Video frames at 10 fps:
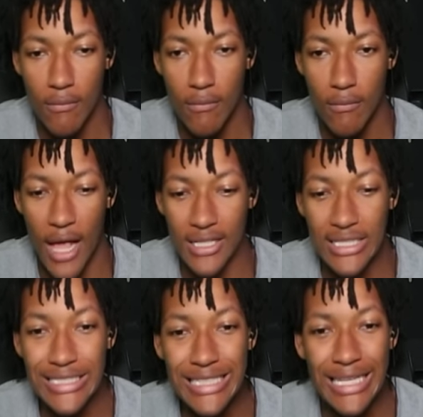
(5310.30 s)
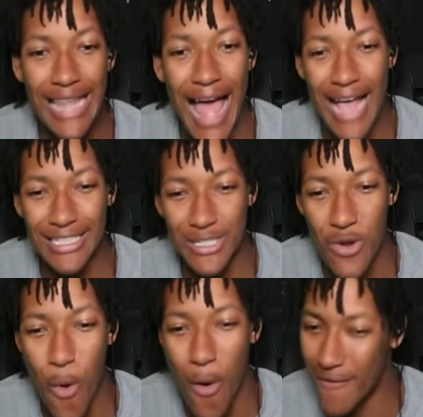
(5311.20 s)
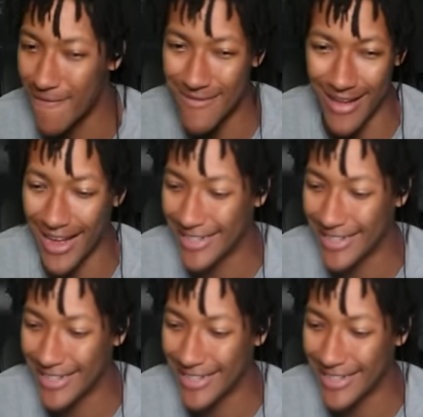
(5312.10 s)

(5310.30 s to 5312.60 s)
That's this is the last door. Nah,